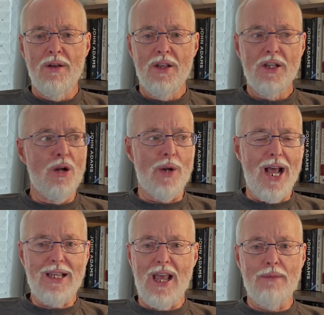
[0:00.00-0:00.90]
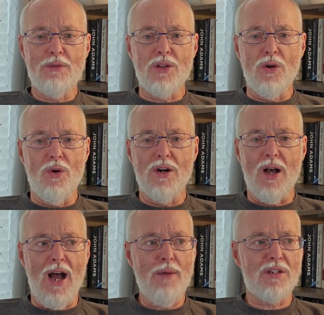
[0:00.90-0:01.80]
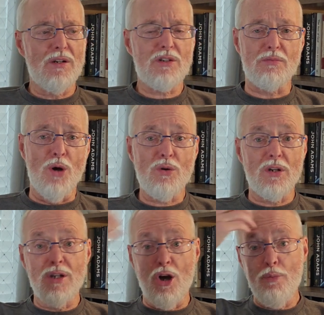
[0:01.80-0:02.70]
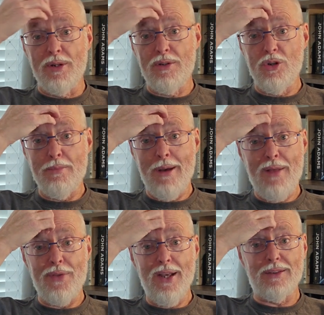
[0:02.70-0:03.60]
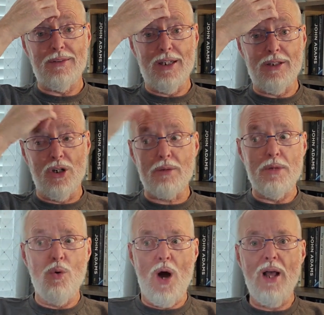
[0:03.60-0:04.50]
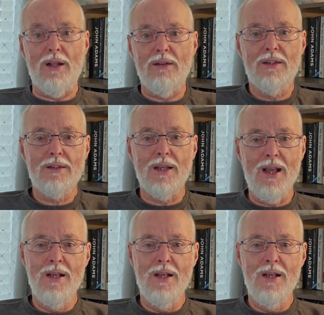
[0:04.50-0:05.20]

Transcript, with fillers: you know, when I came to the Lord, I was still smoking dope and doing bad things. It took me a while, okay?